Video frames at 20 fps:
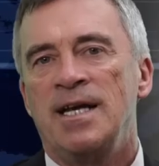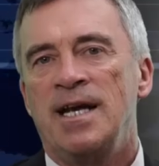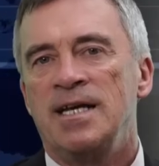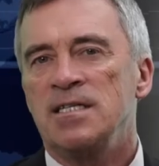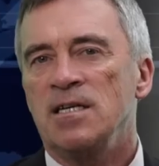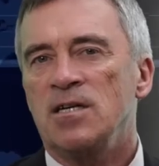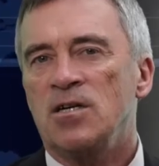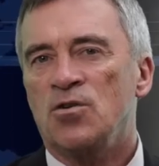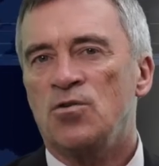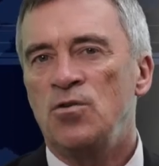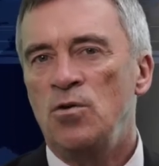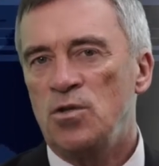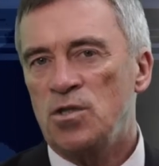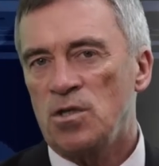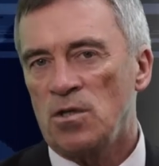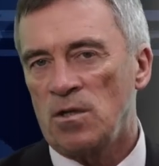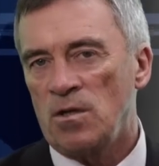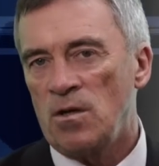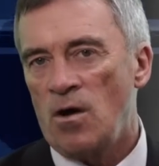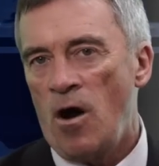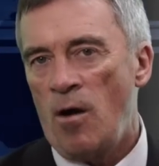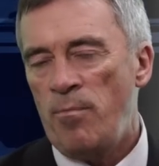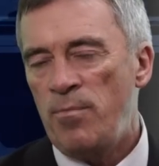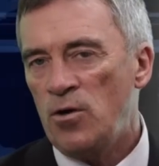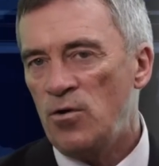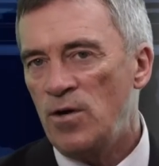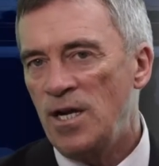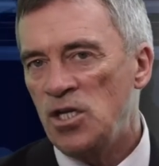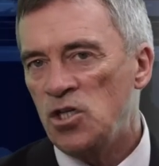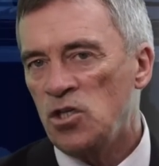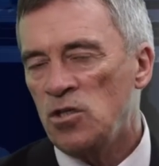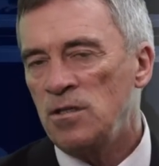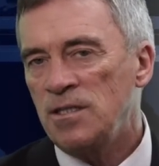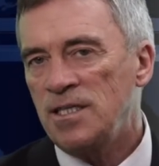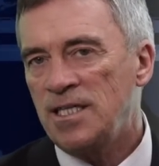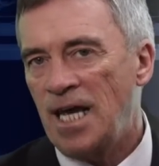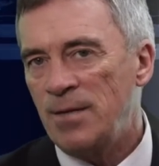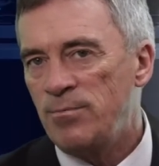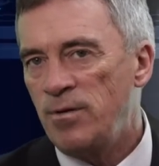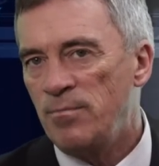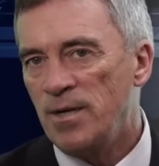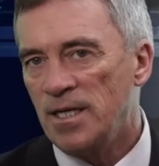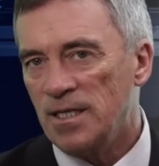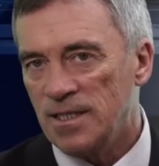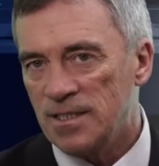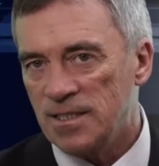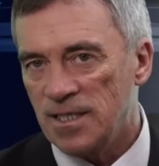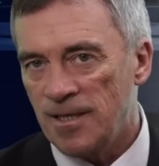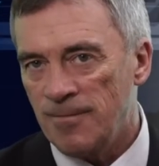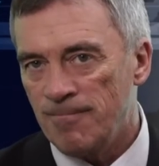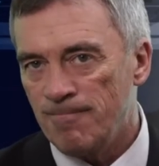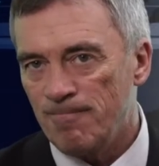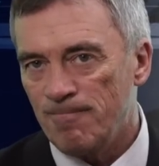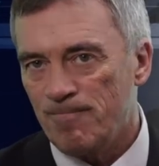is a crucial operational capability.